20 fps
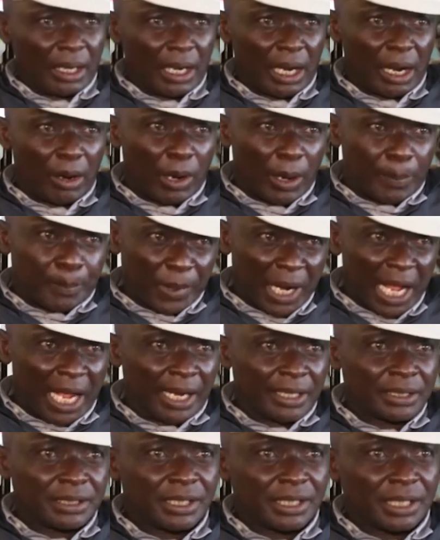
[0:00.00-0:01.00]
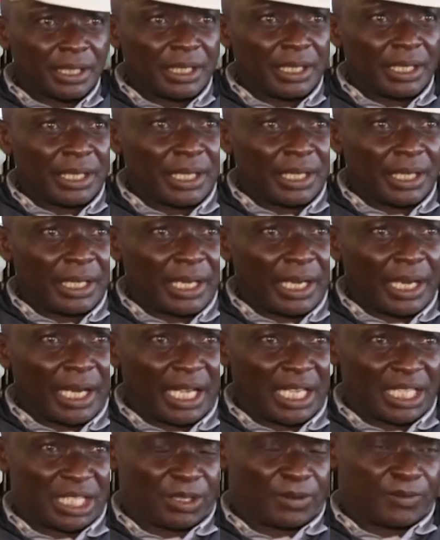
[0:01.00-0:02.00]
Our plant
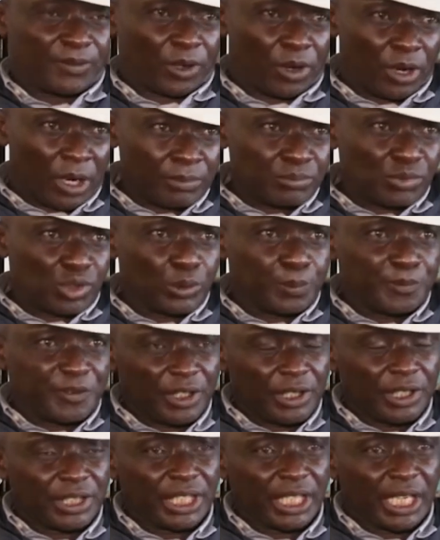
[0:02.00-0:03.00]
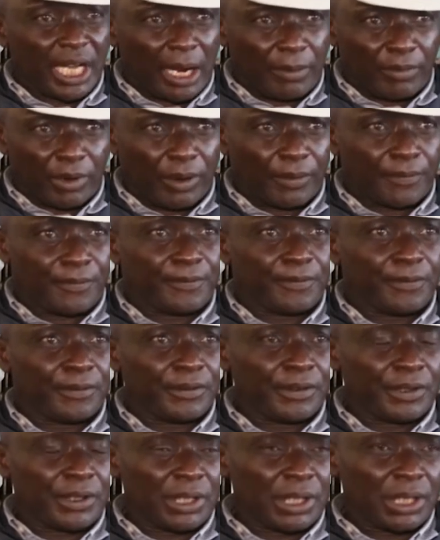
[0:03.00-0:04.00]
has come to fill the gap of
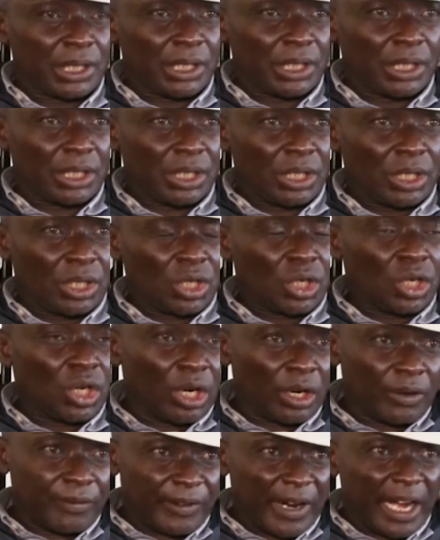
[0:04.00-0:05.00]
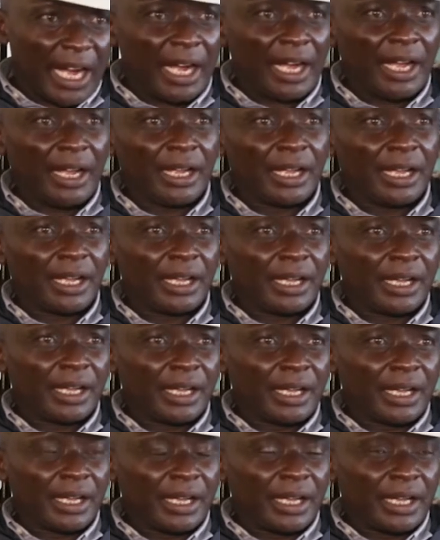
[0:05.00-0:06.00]
over
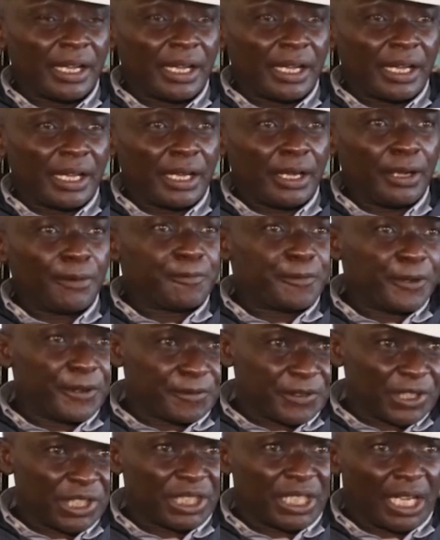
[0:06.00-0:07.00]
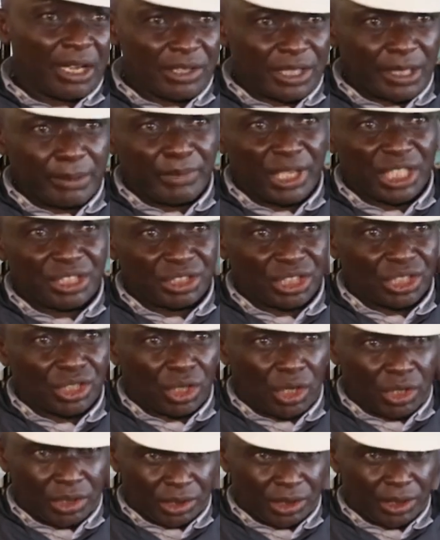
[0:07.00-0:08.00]
50,000 metric
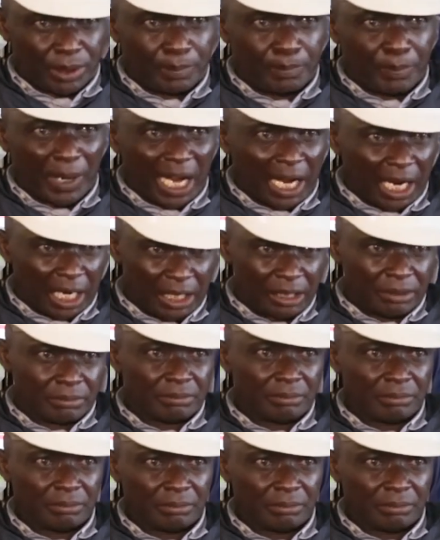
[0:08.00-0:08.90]
tons per annum.